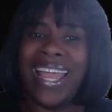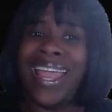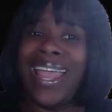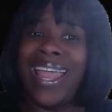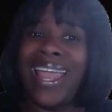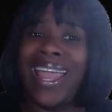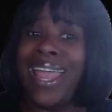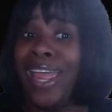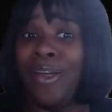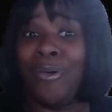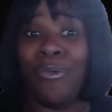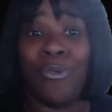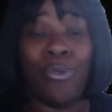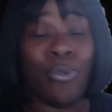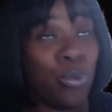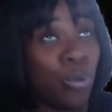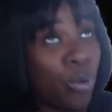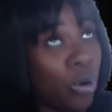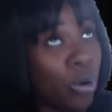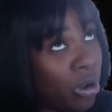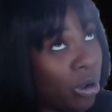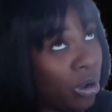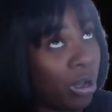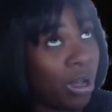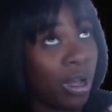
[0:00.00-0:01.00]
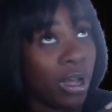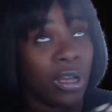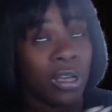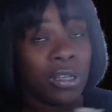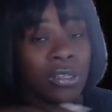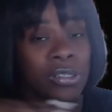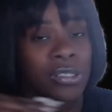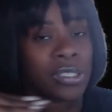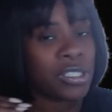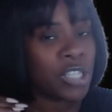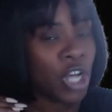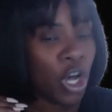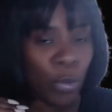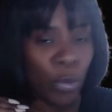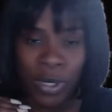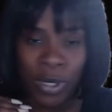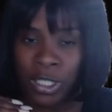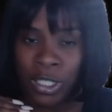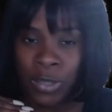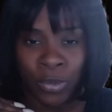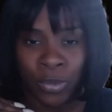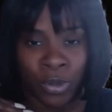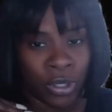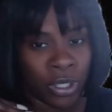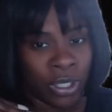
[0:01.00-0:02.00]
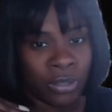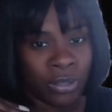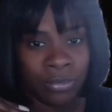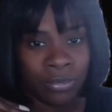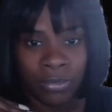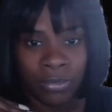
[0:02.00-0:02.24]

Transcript: and whoa, so much more.